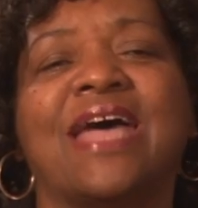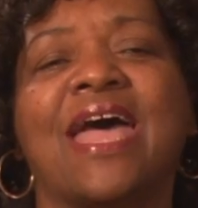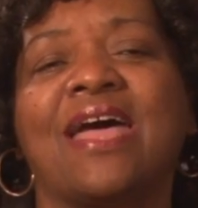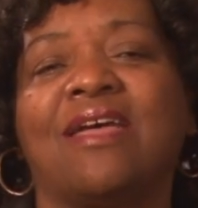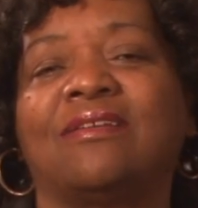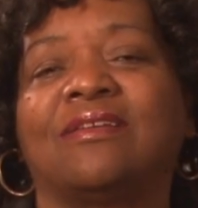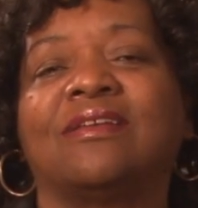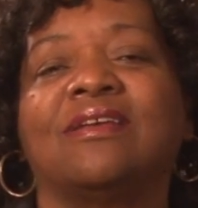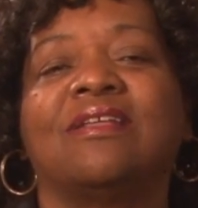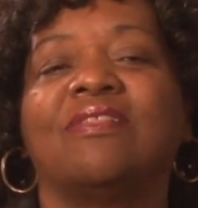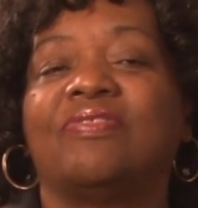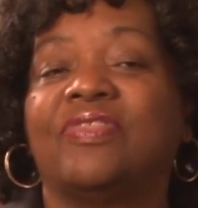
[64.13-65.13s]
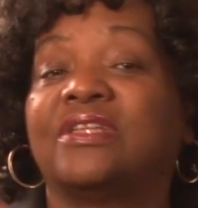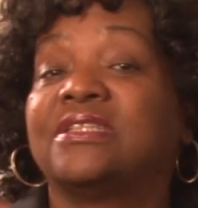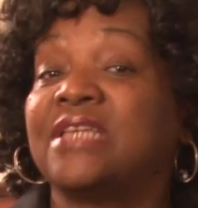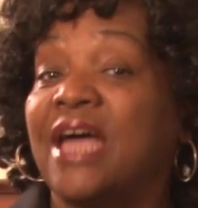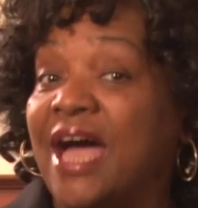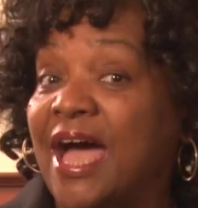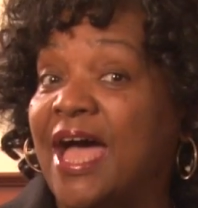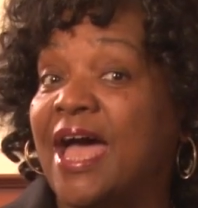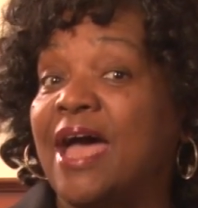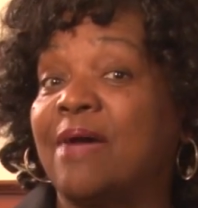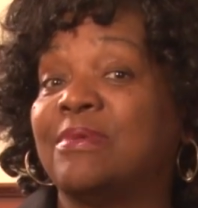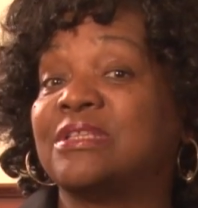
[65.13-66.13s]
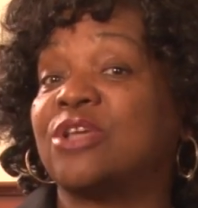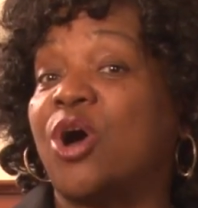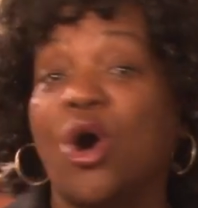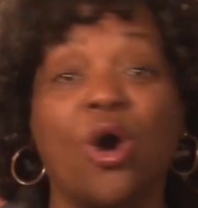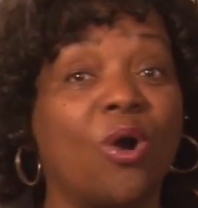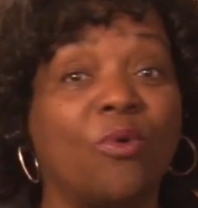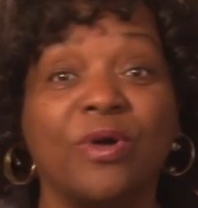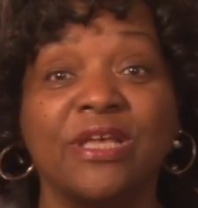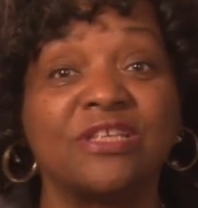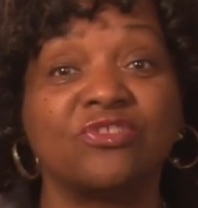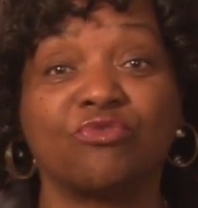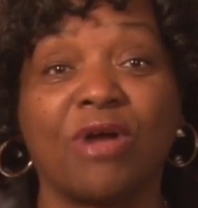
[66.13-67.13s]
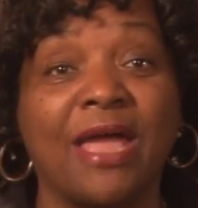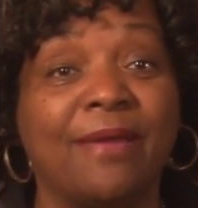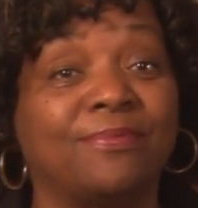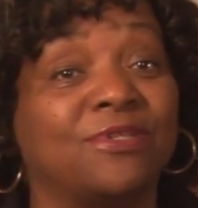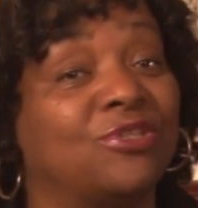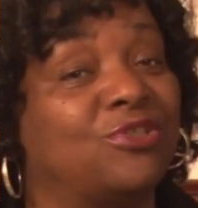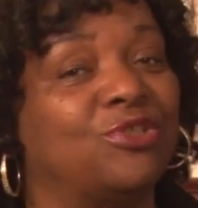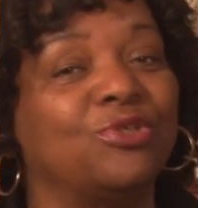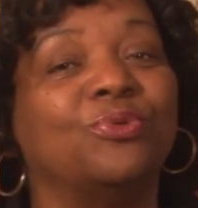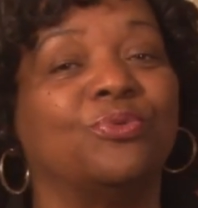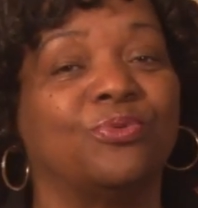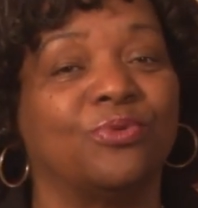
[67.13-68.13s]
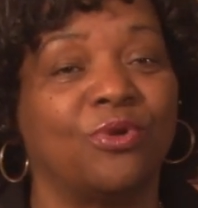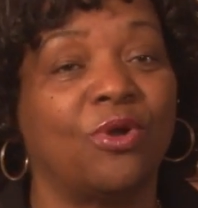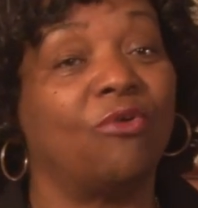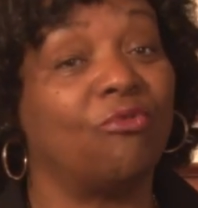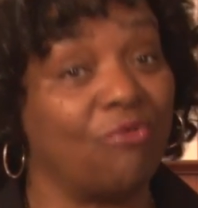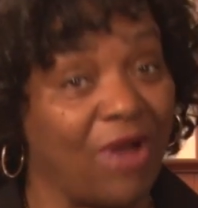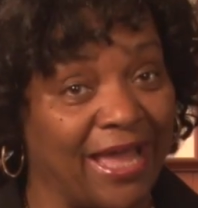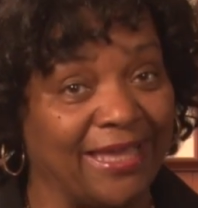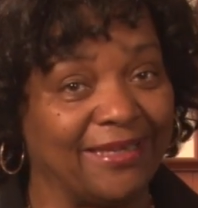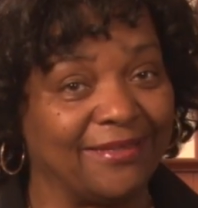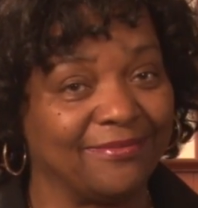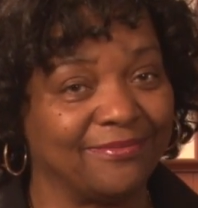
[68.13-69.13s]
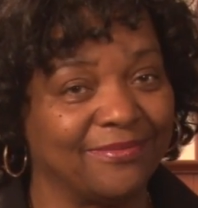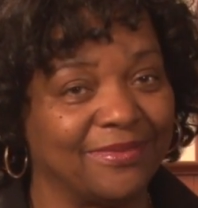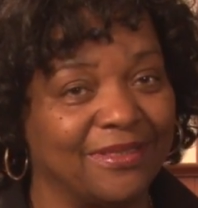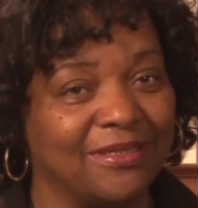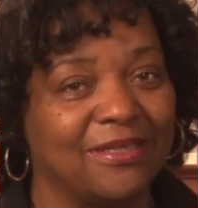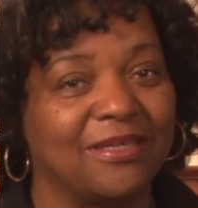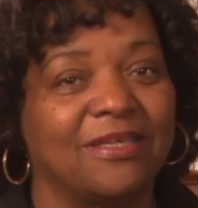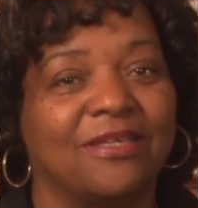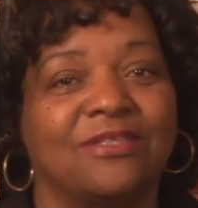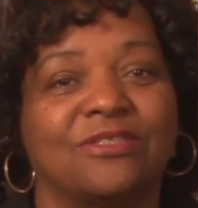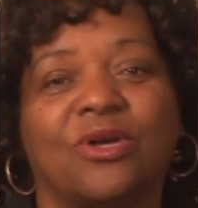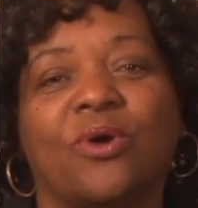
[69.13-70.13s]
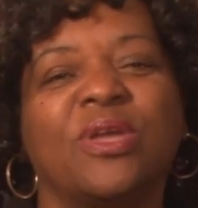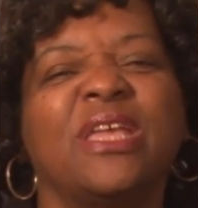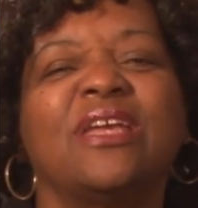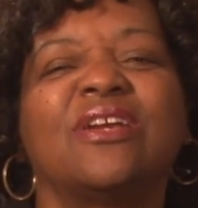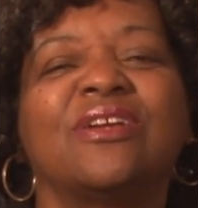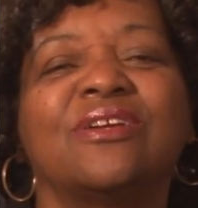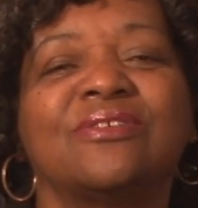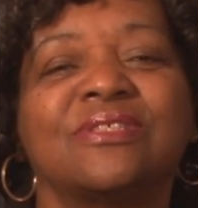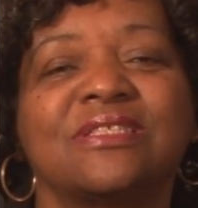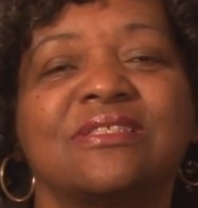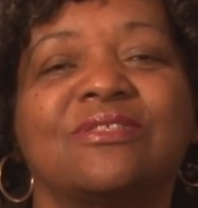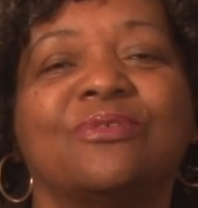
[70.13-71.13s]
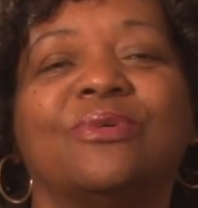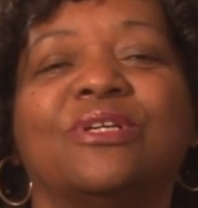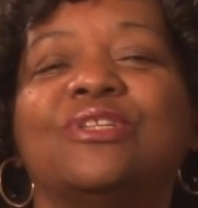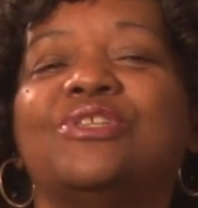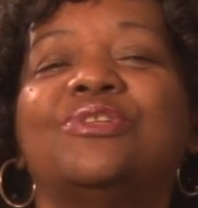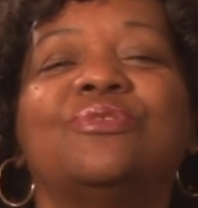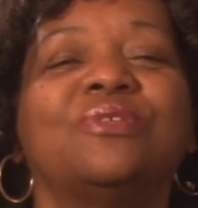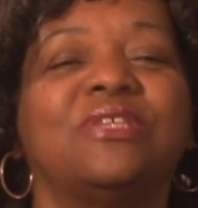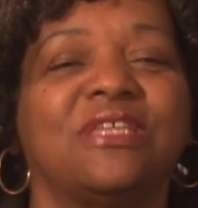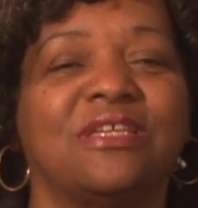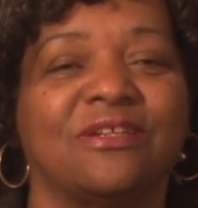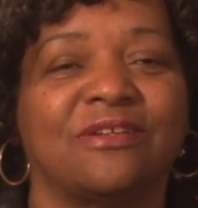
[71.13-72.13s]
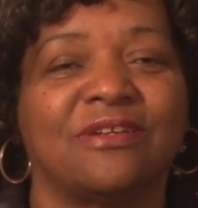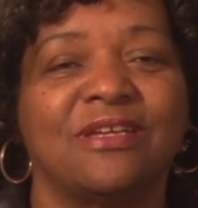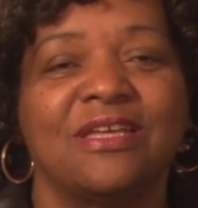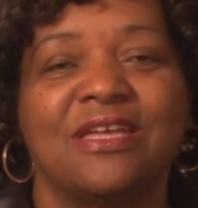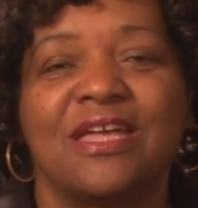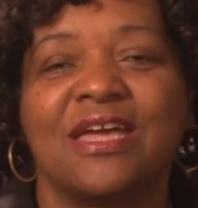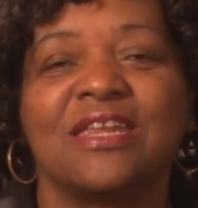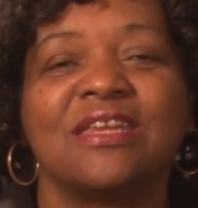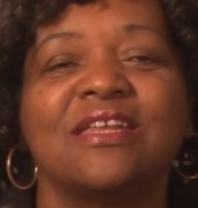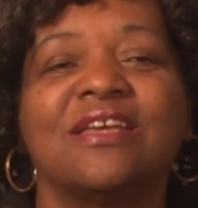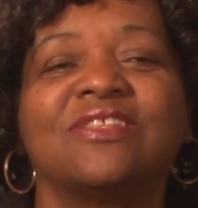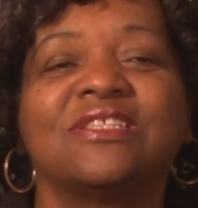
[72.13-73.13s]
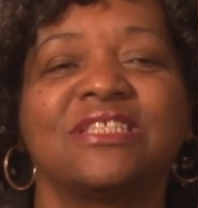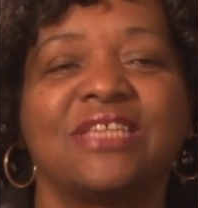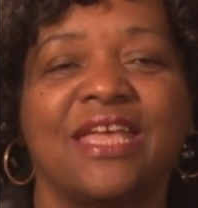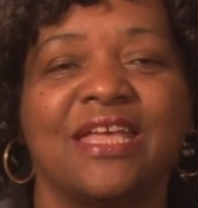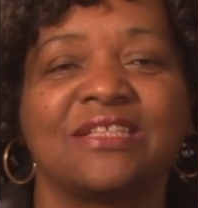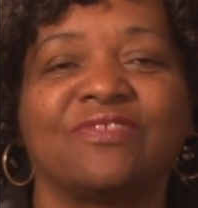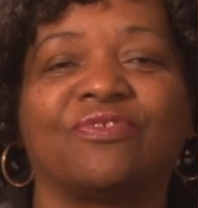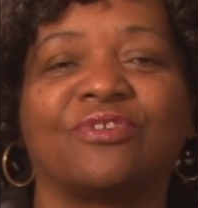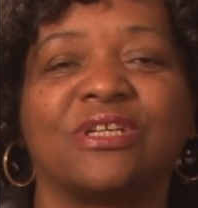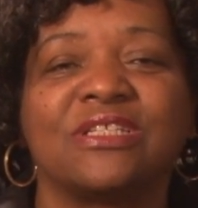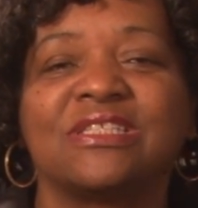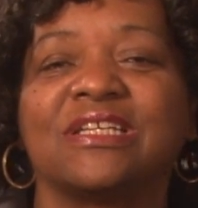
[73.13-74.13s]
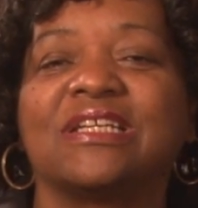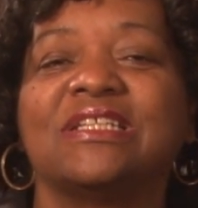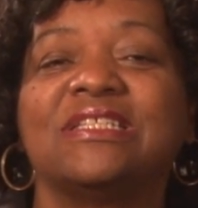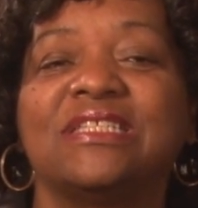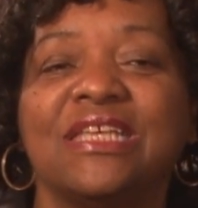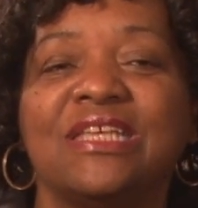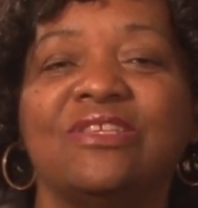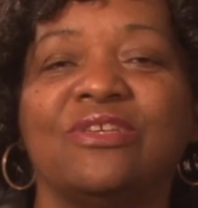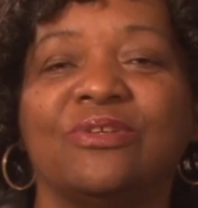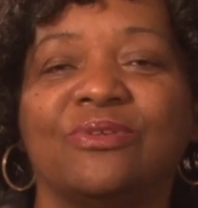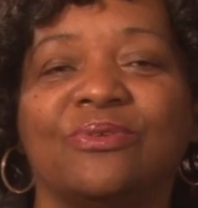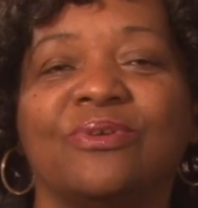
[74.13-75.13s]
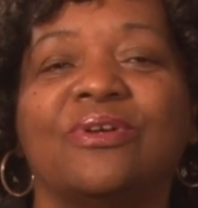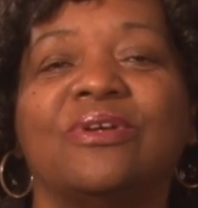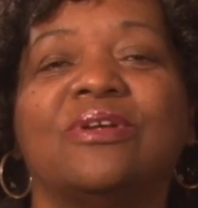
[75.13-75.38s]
that the time is always ripe to do right." So here's to a new year and another chance for us to continue